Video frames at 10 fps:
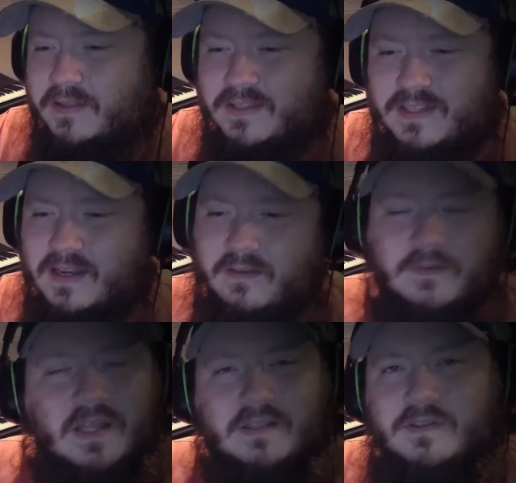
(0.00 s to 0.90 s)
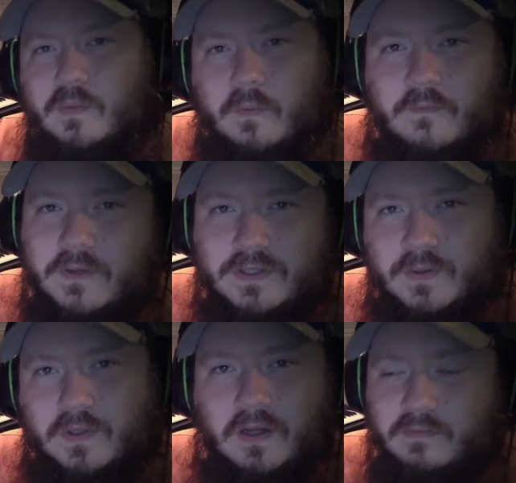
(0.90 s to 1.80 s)
this ain't even that
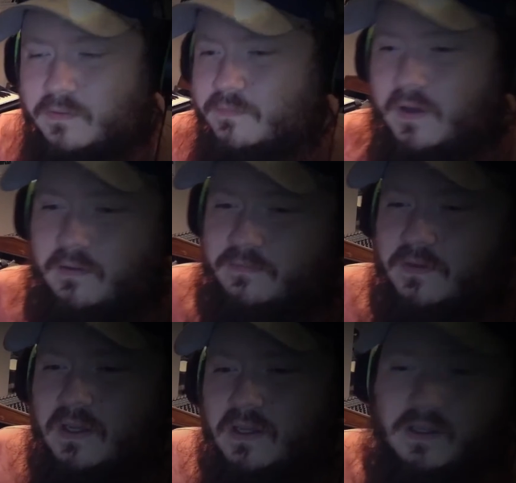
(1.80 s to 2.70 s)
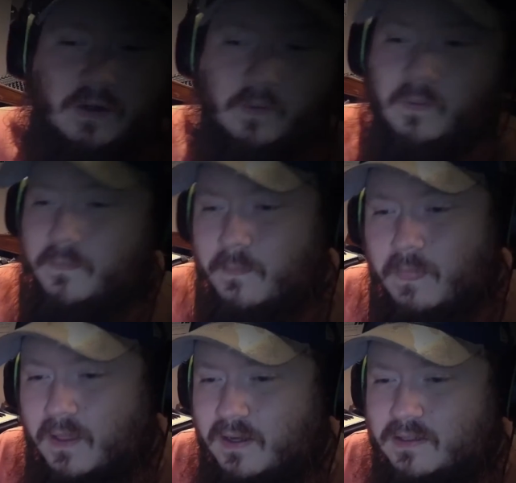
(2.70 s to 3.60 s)
superficial love of you know,
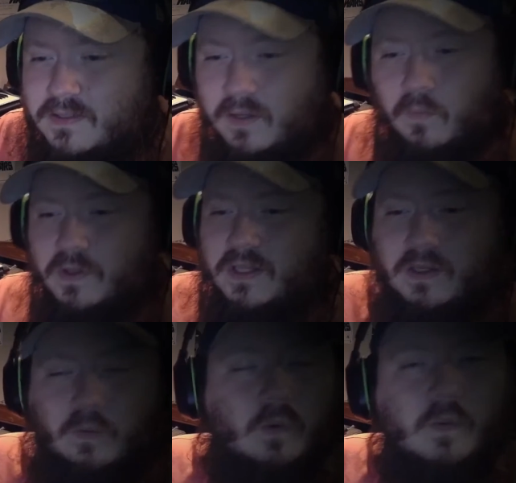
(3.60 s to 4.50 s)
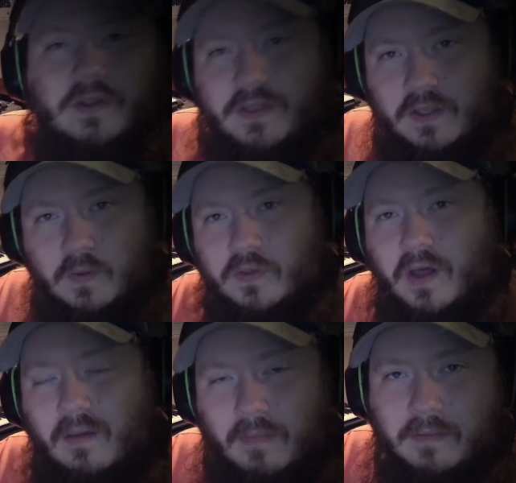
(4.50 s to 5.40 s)
someone that you were with that you
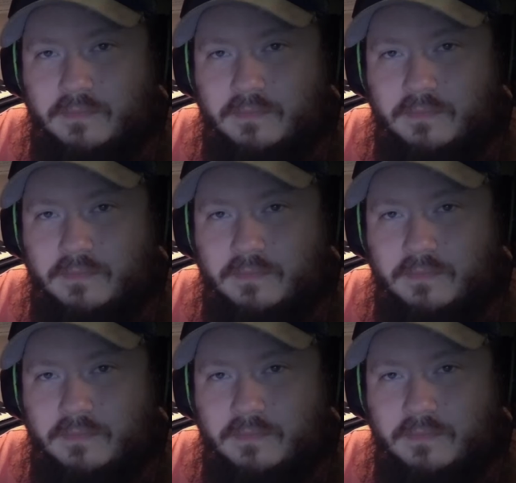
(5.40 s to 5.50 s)
thought might